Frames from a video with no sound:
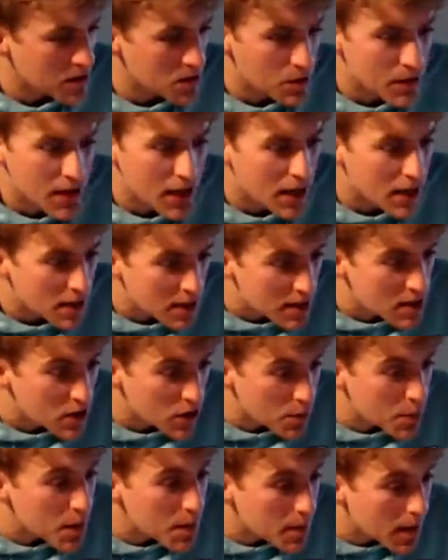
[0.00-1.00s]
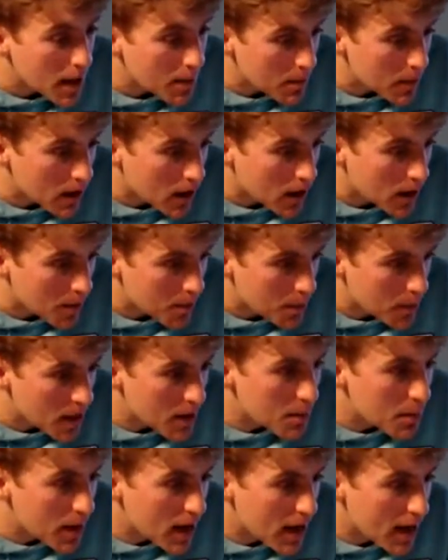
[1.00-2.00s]
So again, this could be by
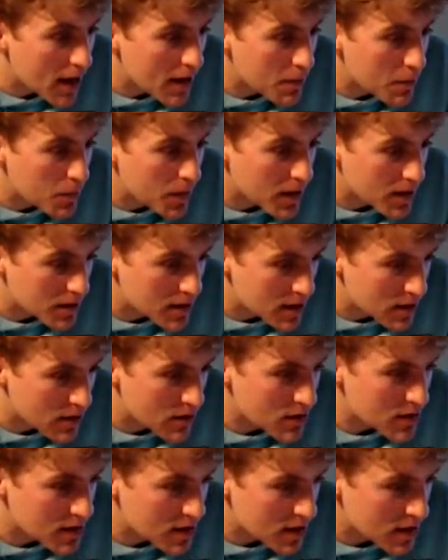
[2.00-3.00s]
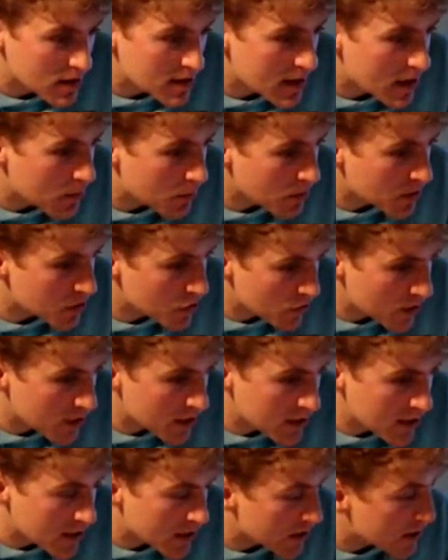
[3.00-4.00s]
mid-May if we continue to see a downward
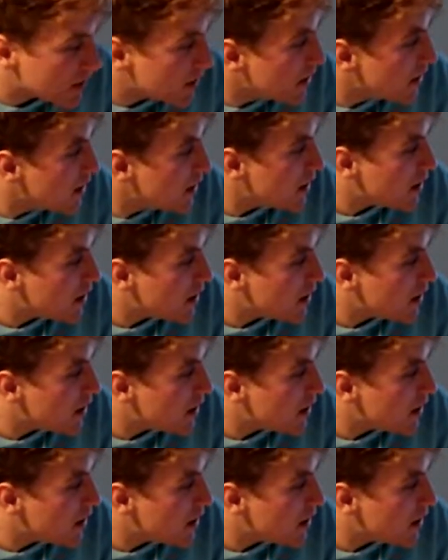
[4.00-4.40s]
trend here.